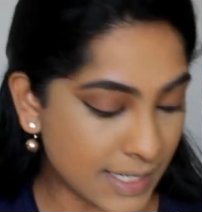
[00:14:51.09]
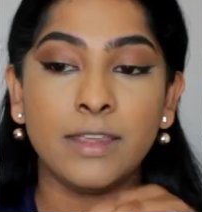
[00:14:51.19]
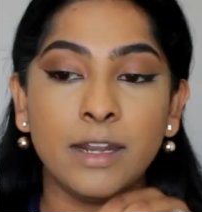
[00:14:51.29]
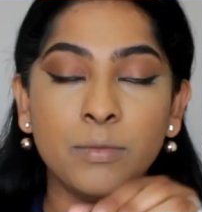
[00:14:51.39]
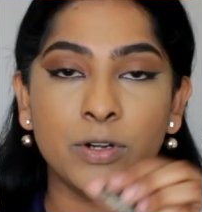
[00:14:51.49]

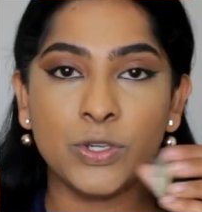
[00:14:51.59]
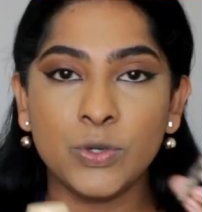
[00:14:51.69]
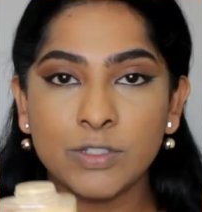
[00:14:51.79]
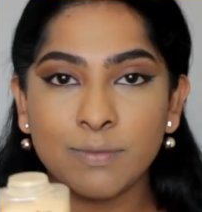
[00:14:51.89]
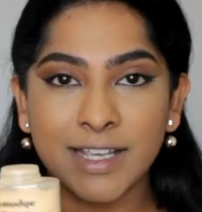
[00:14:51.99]
Then I'm going to
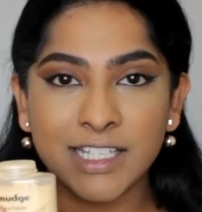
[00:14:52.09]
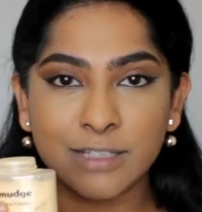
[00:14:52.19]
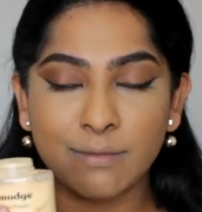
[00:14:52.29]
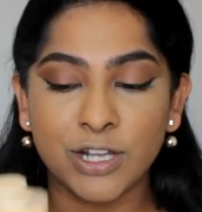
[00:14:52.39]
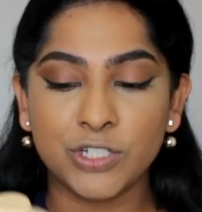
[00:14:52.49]
use my
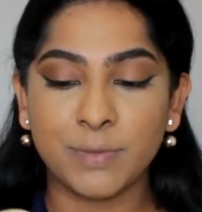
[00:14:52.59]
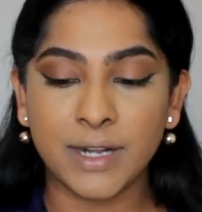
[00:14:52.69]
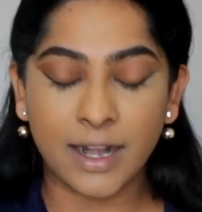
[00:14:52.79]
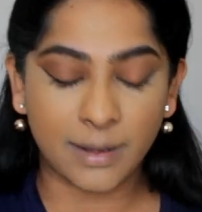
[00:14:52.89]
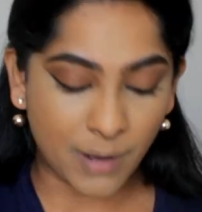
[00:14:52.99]
Smudge
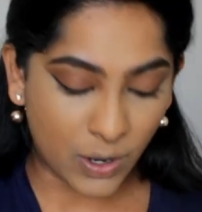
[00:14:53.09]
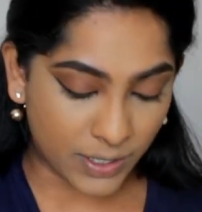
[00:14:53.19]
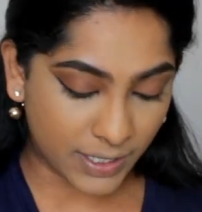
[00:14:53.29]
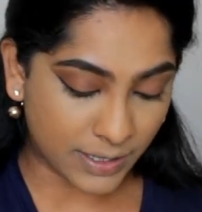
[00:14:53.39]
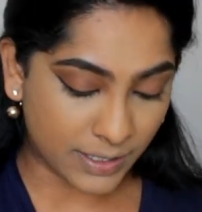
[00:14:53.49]
Banana
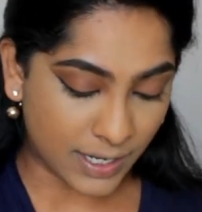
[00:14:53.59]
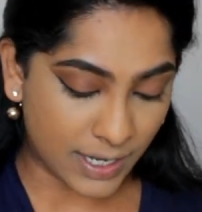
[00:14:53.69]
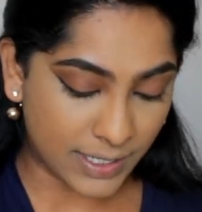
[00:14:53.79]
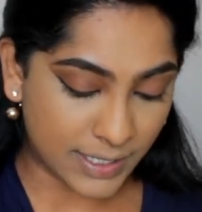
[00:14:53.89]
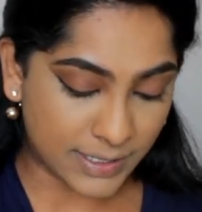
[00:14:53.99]
Powder in the
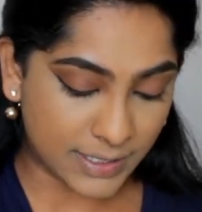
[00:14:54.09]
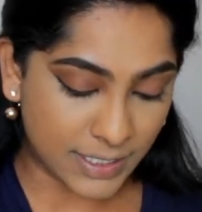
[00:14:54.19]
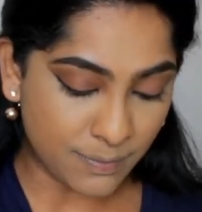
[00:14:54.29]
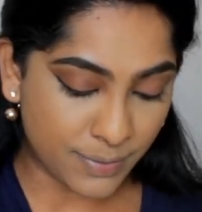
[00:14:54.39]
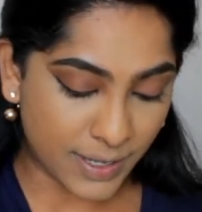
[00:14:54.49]
color
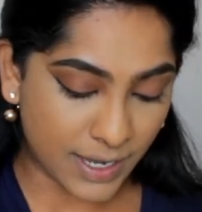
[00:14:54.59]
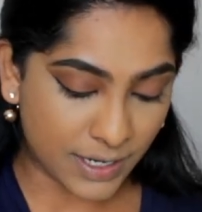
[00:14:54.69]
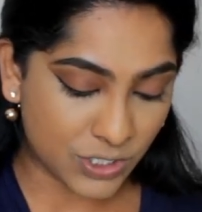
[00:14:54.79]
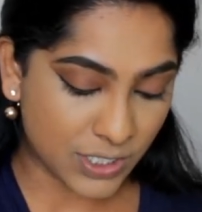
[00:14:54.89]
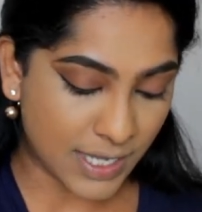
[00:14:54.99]
Deep,
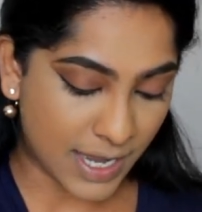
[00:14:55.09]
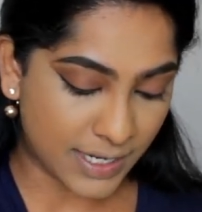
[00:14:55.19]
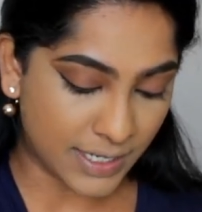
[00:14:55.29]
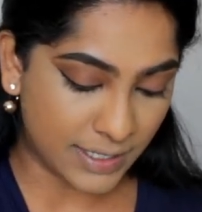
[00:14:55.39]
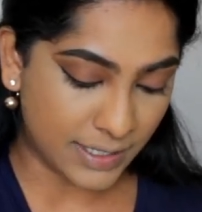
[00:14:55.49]
and just
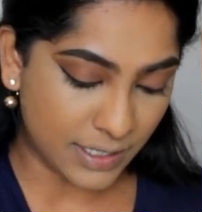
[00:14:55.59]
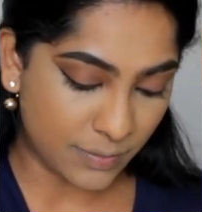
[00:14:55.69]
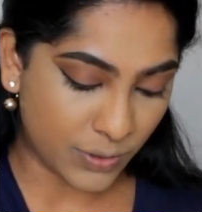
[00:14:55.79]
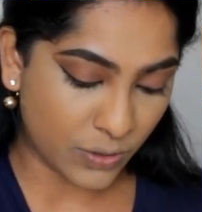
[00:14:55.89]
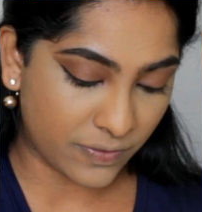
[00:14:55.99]
adding a little
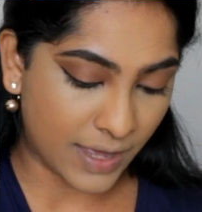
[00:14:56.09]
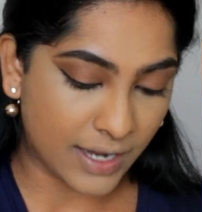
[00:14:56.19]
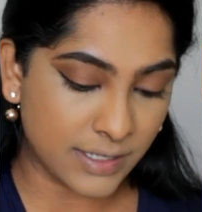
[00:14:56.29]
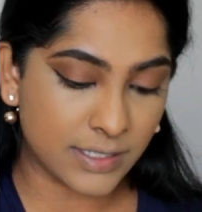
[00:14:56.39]
bit of that.